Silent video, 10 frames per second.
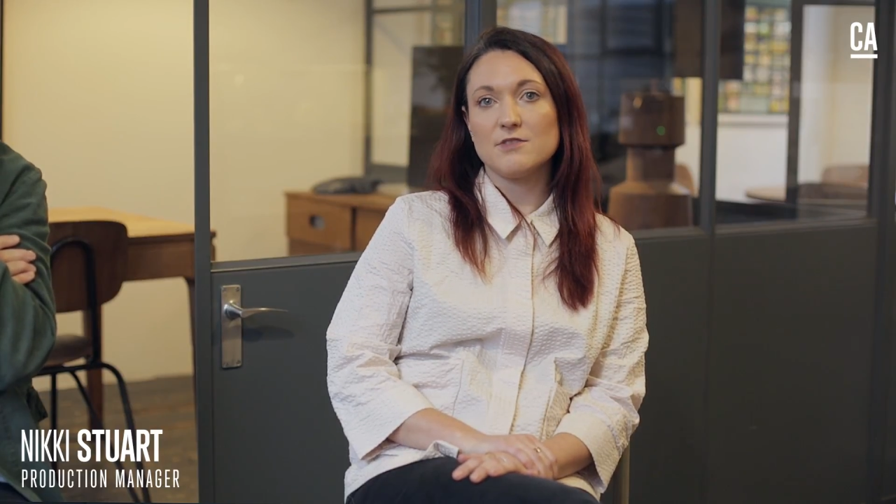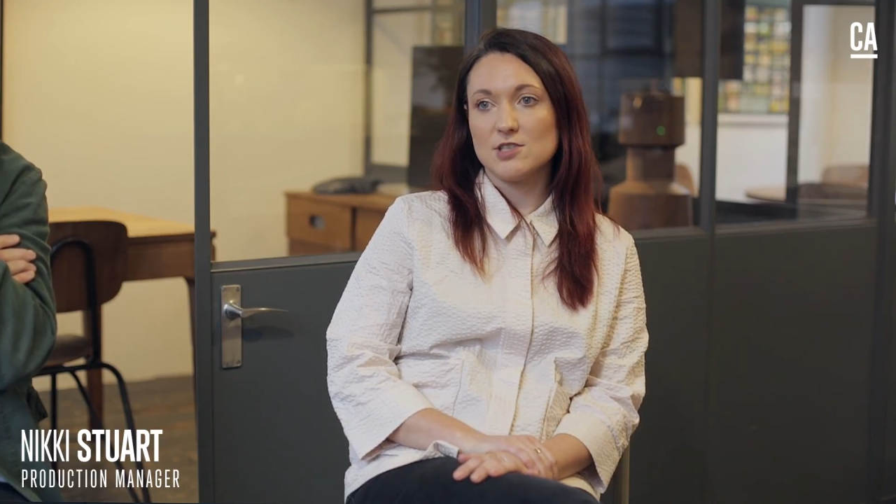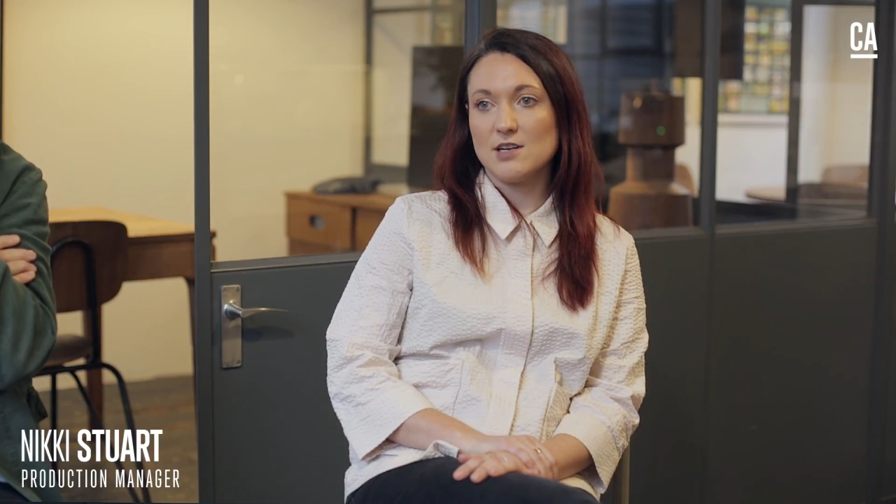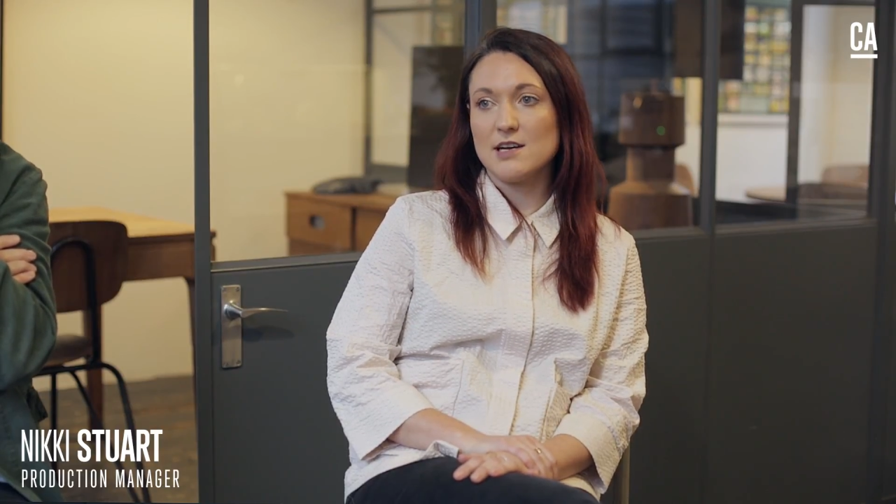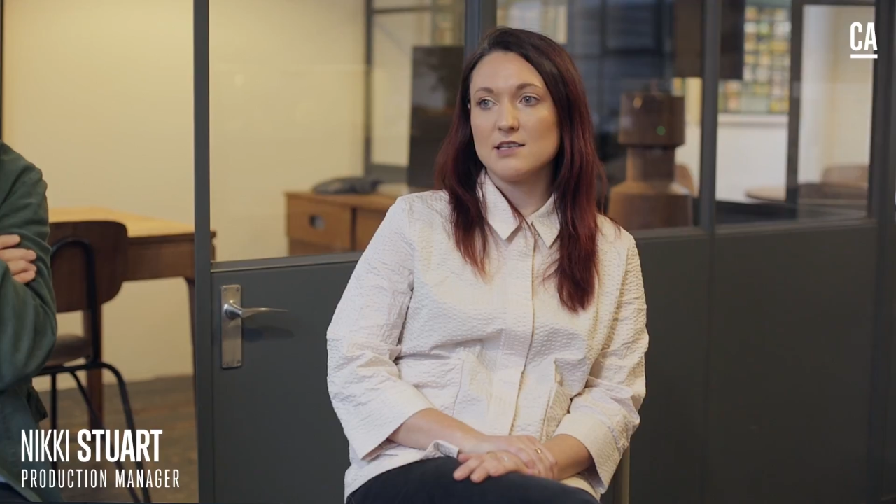
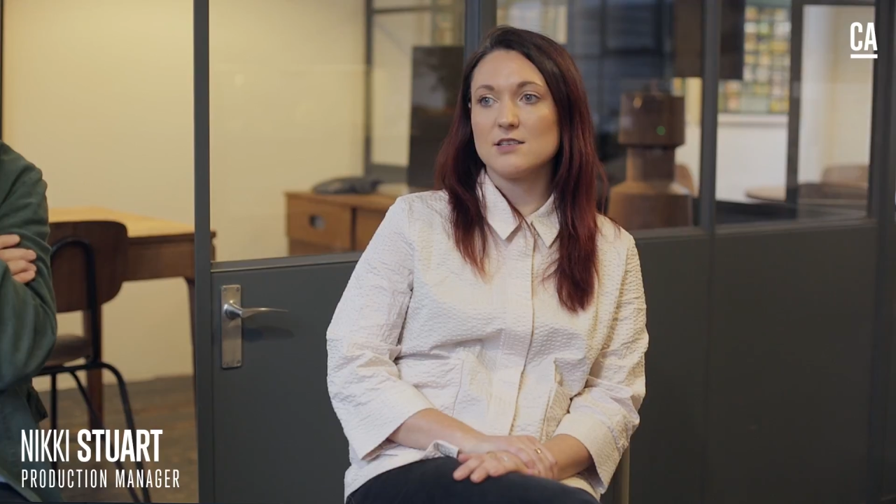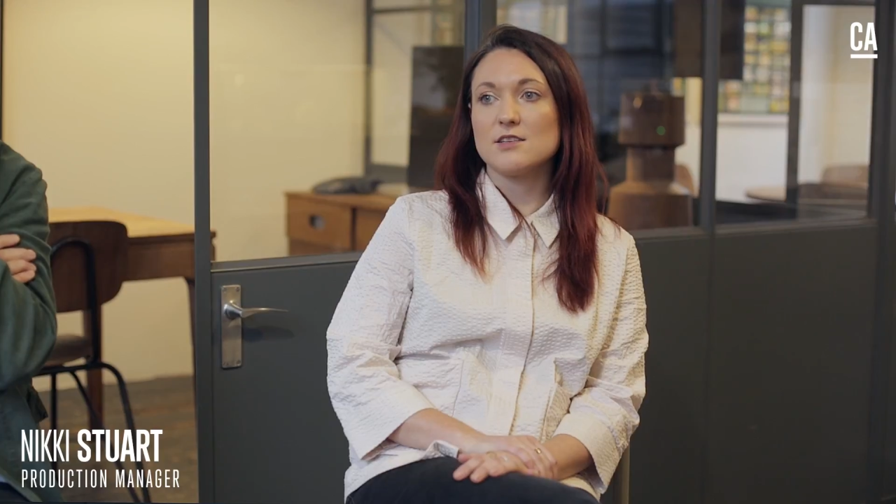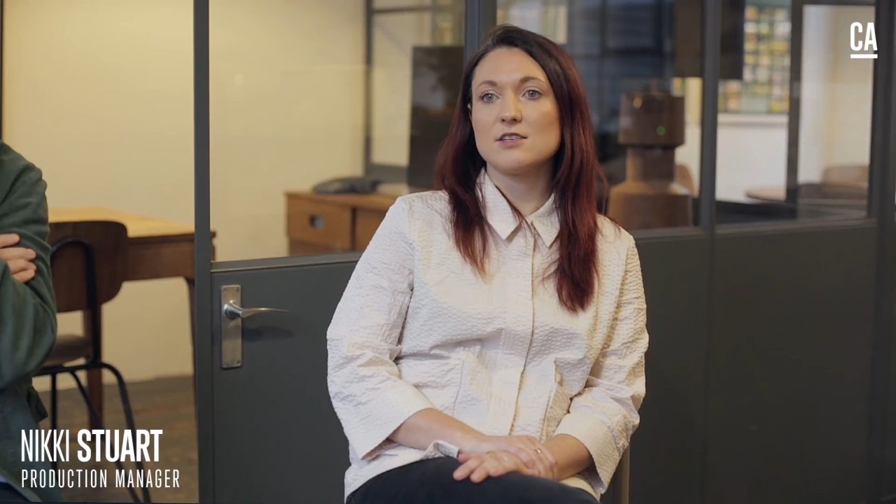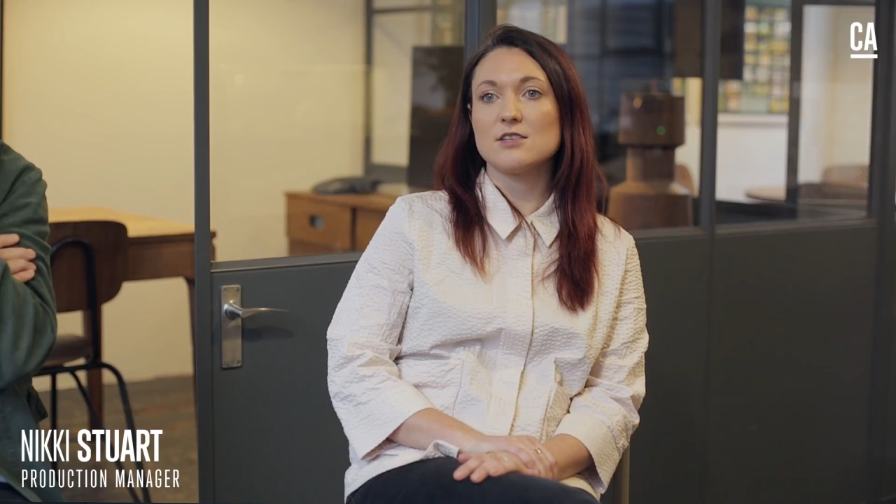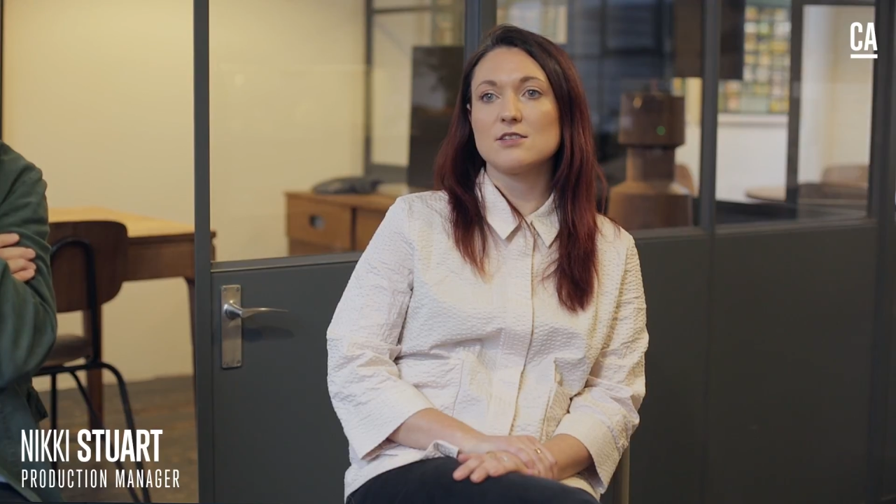
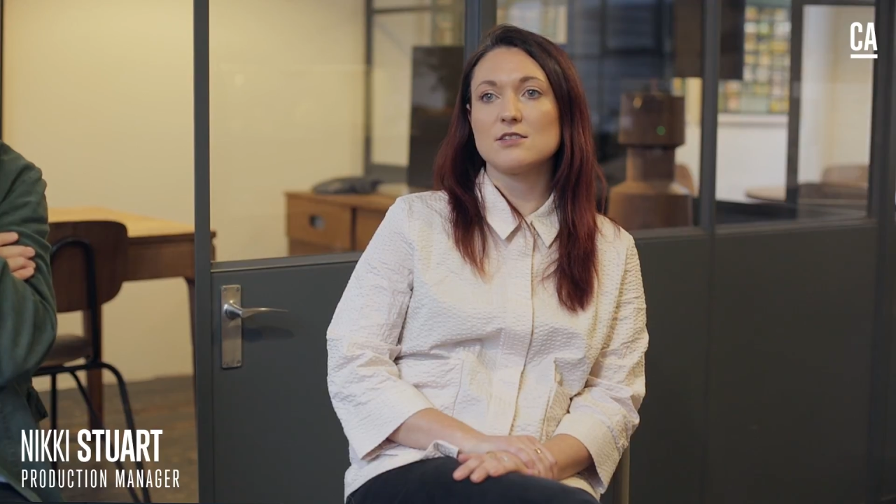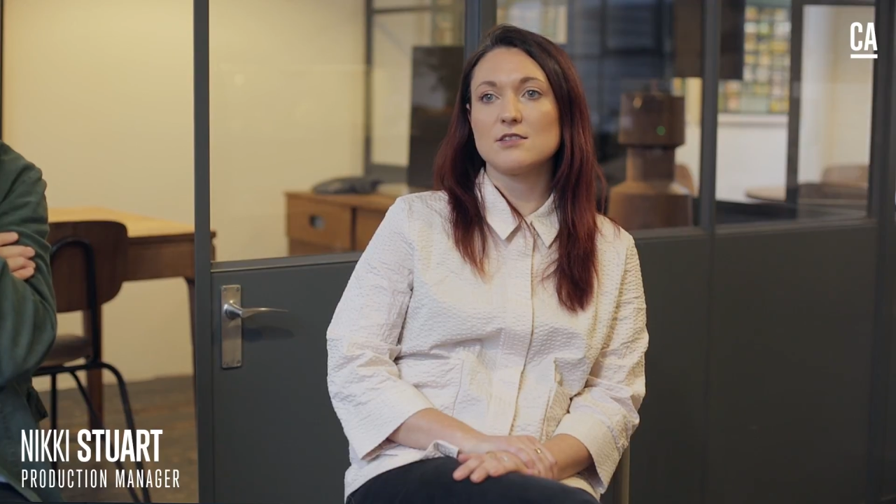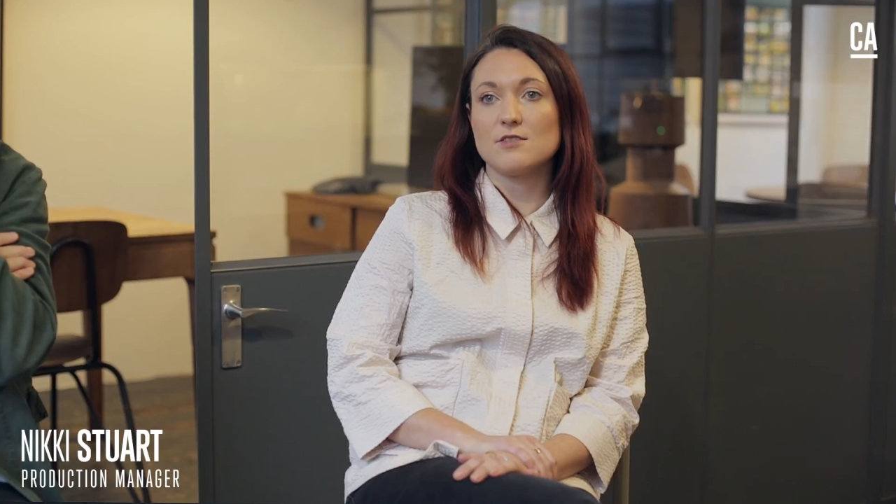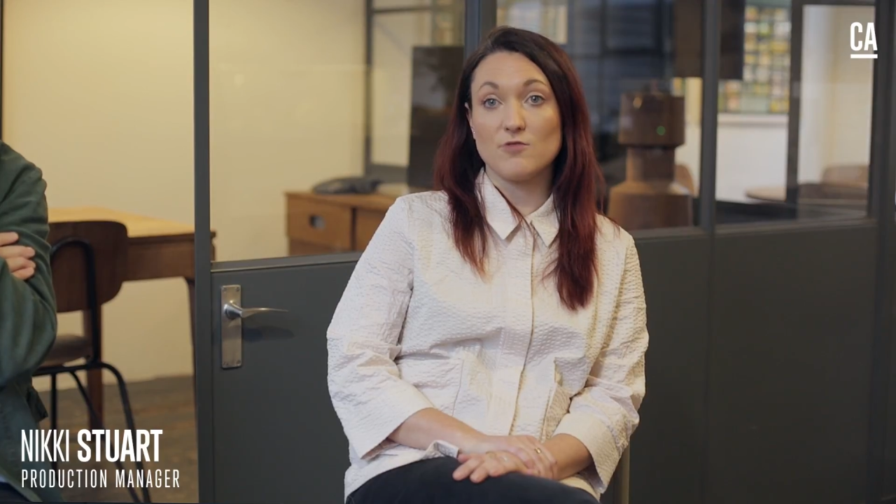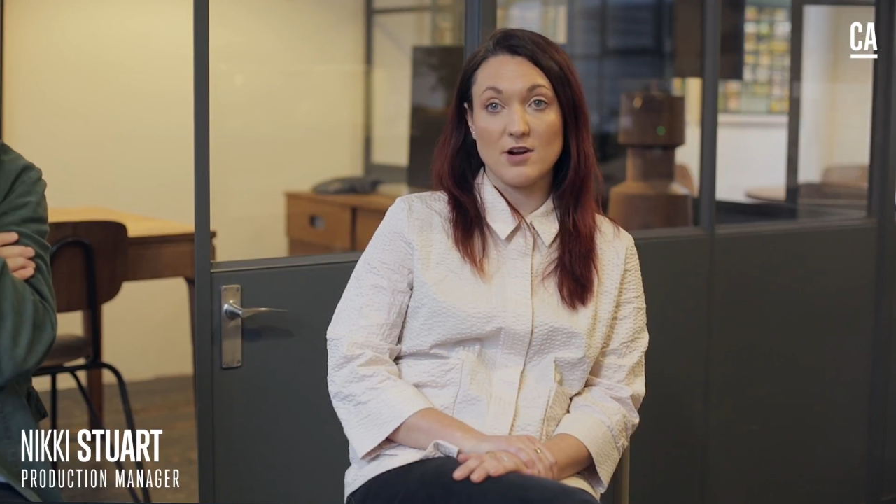visualisers,